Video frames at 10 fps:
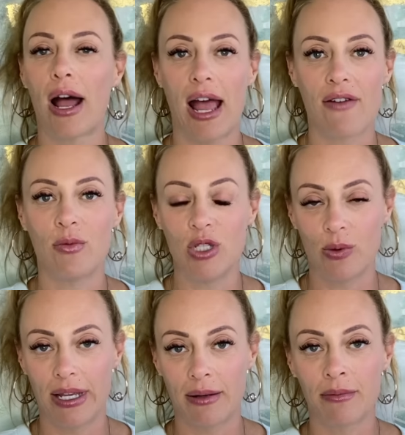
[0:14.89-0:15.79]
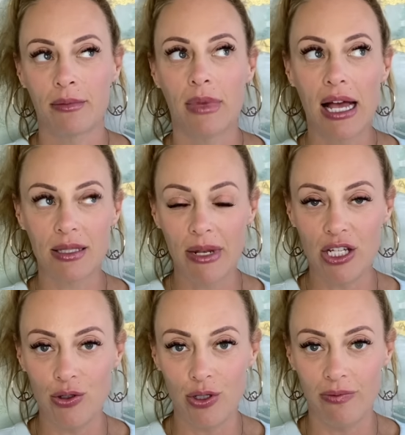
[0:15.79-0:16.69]
I haven't been doing as
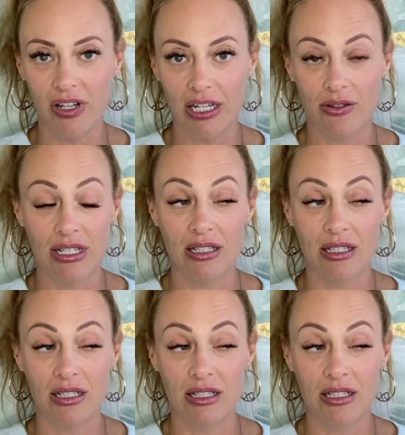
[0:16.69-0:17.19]
many YouTube videos.